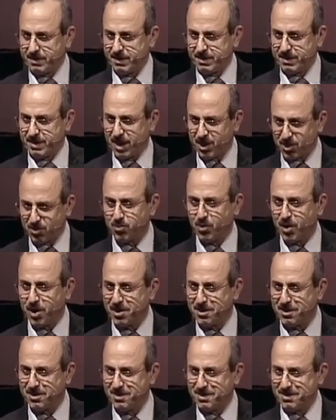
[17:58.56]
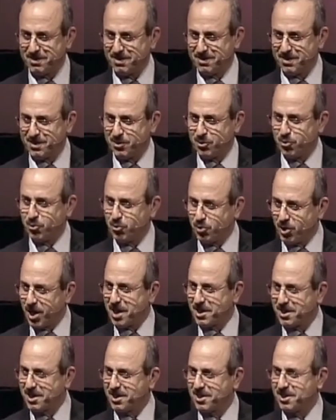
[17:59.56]
That's why you
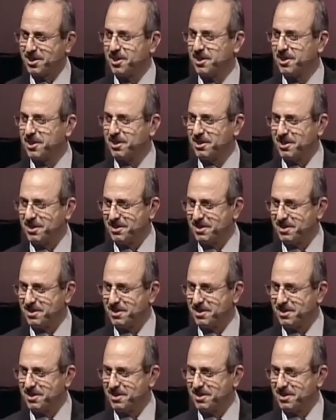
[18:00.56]
younger girl